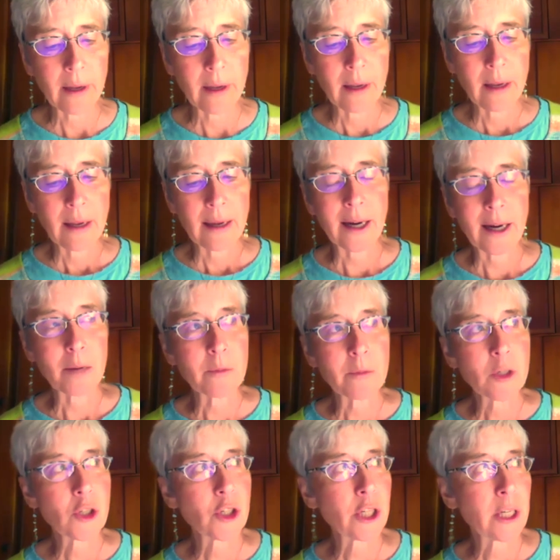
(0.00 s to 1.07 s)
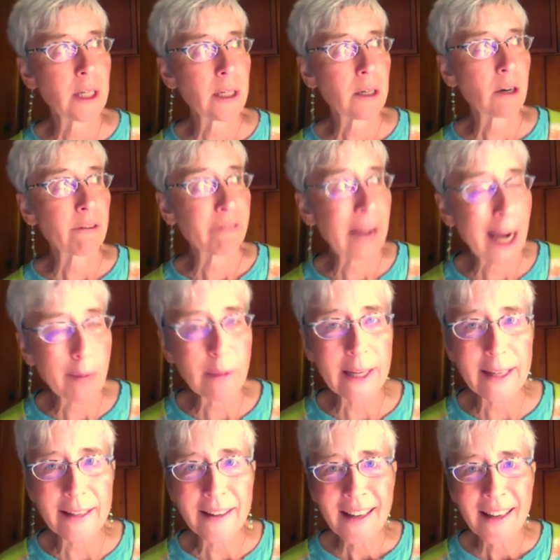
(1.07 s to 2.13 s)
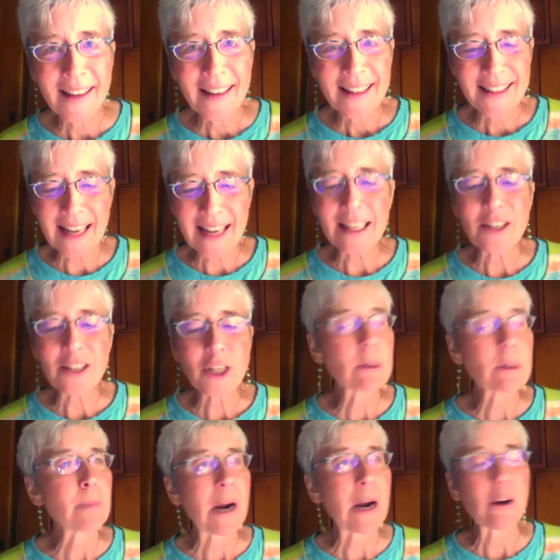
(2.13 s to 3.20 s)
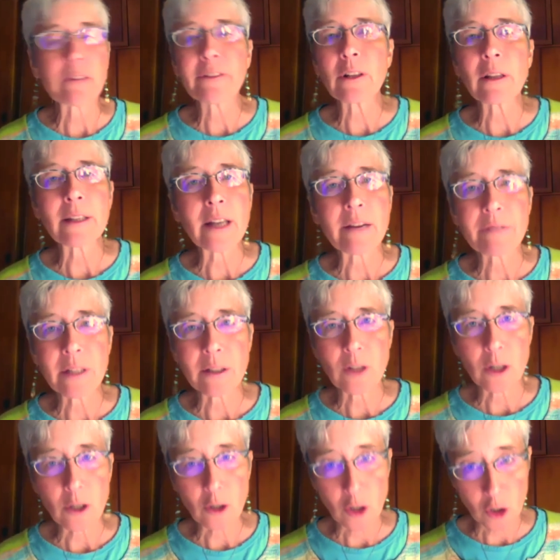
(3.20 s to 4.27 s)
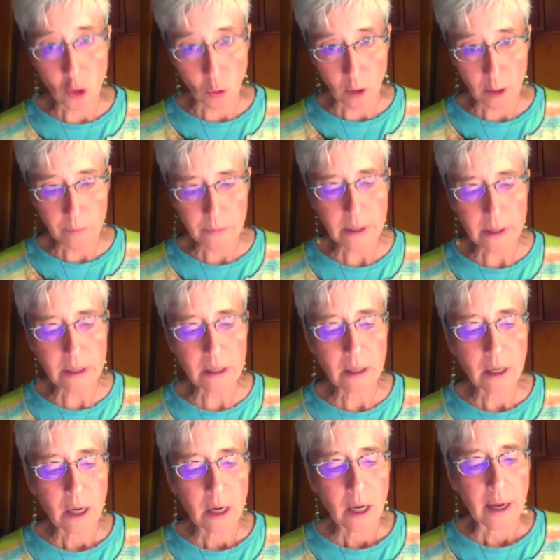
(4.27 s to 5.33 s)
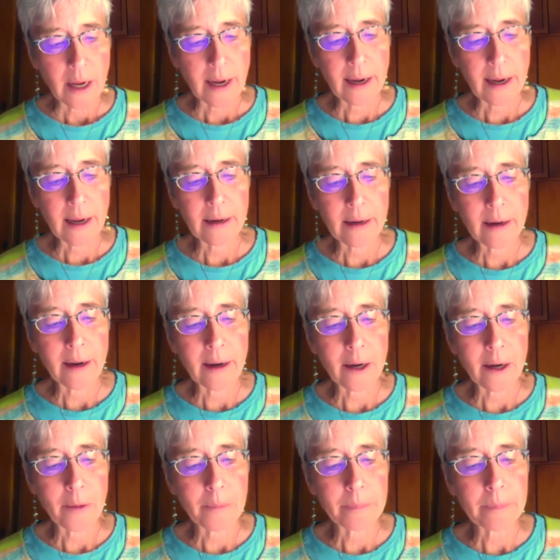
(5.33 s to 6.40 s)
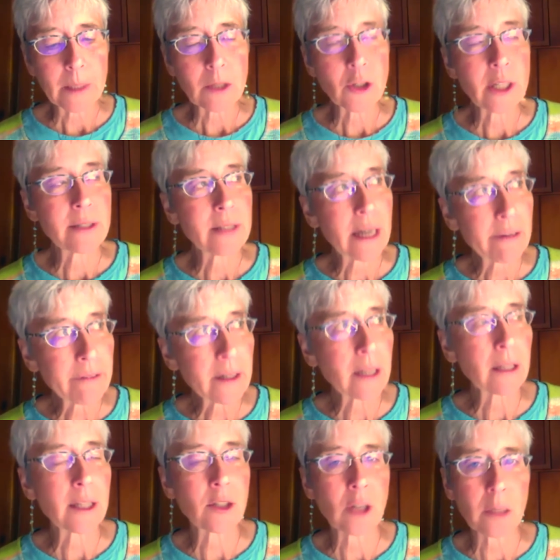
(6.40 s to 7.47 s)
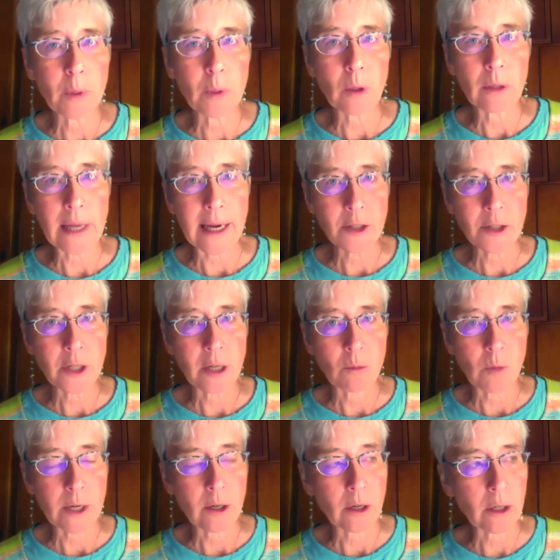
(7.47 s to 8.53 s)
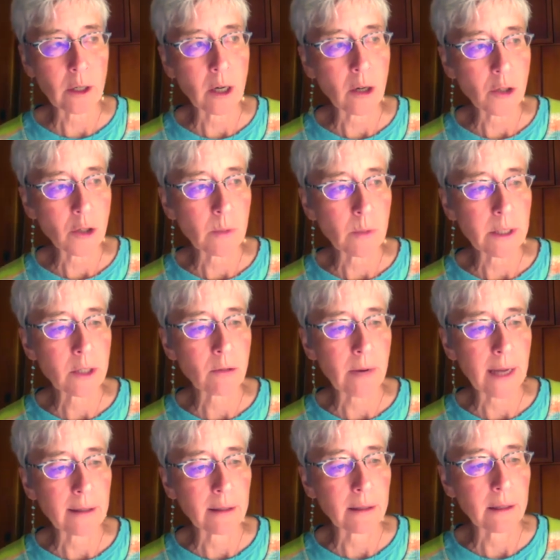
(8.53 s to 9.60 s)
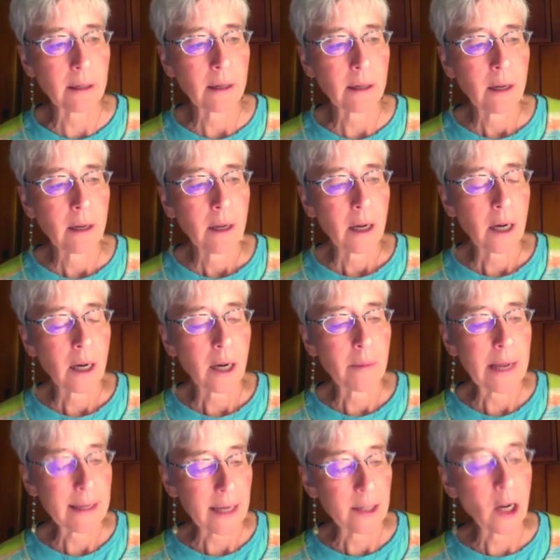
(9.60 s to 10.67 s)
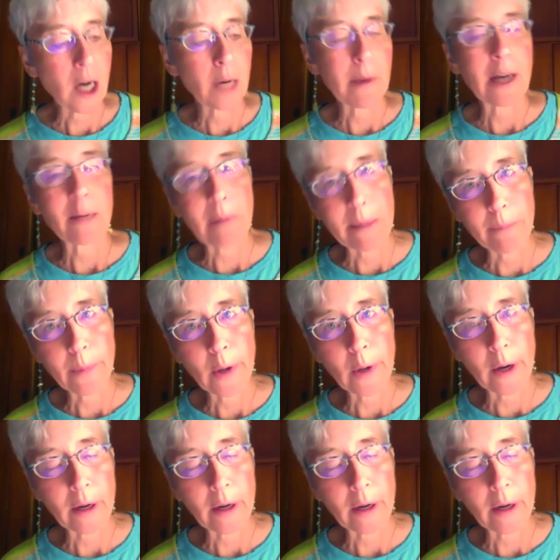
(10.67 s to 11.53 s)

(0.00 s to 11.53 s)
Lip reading: Her family said that she was powerful enough to turn storms. And she definitely took bold action when her culture was threatened, as I talk about in my book,